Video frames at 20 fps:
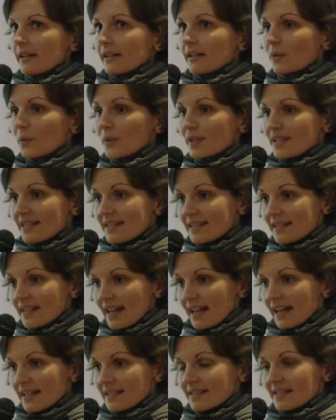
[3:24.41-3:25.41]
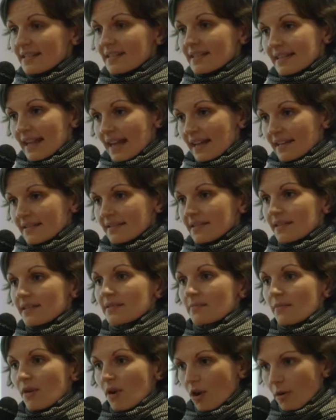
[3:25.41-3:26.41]
criticized
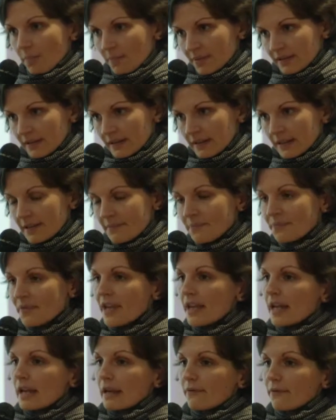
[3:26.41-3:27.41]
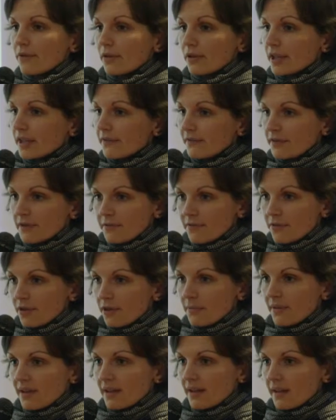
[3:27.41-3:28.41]
sexism openly, even
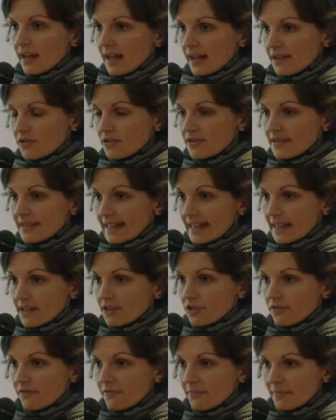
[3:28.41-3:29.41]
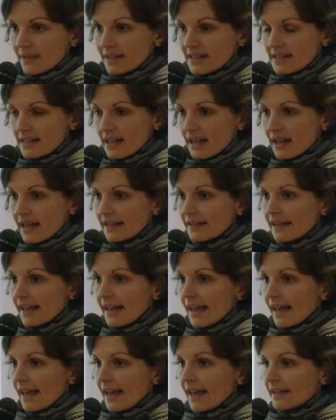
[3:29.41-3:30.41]
from the large stage of Maidan,
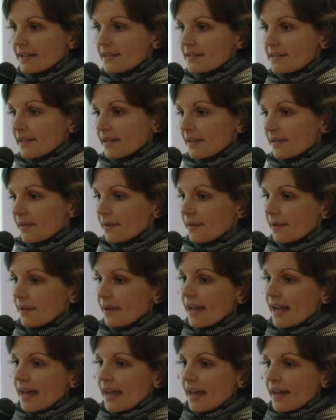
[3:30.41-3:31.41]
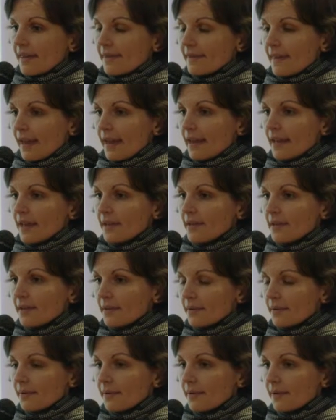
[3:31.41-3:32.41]
and they
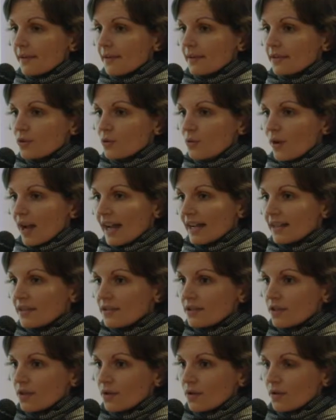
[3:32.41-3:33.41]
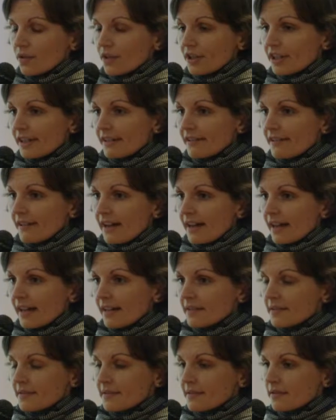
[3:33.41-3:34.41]
tried to
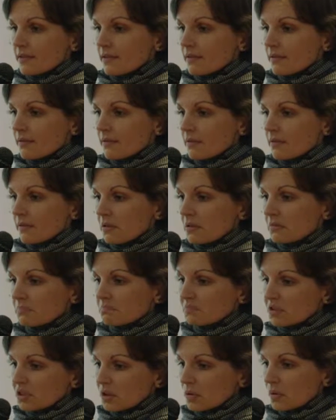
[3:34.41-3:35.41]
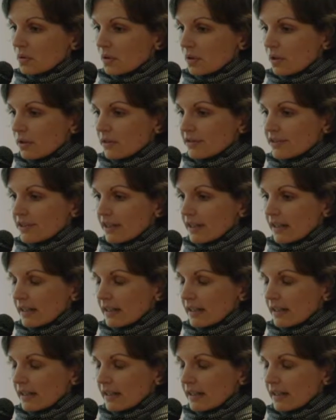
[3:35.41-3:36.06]
organize so-called